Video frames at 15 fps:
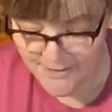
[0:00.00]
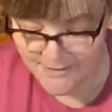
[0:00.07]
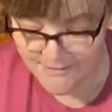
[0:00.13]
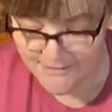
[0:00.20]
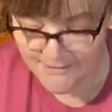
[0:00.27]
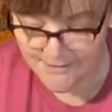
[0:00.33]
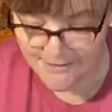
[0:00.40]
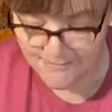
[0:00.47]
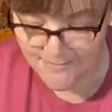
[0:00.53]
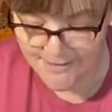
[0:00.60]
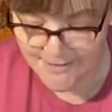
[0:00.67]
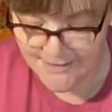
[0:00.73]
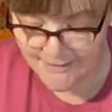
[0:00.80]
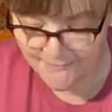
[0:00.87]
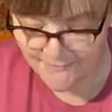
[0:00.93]
just
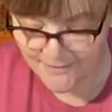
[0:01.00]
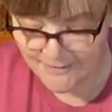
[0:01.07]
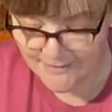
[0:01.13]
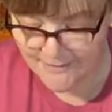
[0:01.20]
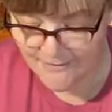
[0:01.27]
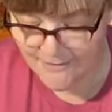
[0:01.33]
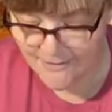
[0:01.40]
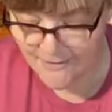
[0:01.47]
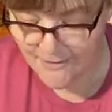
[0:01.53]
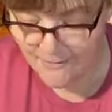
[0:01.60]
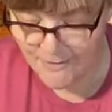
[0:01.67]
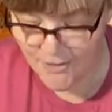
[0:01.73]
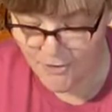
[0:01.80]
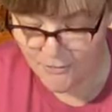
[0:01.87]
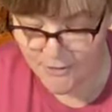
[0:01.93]
something different. I
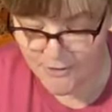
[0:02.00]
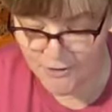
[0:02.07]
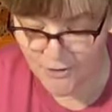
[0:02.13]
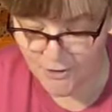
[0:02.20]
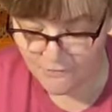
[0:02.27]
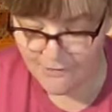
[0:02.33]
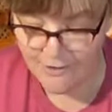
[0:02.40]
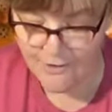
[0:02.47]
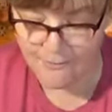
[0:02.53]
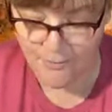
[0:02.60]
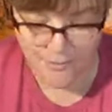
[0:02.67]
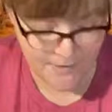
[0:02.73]
mean, you could turn around and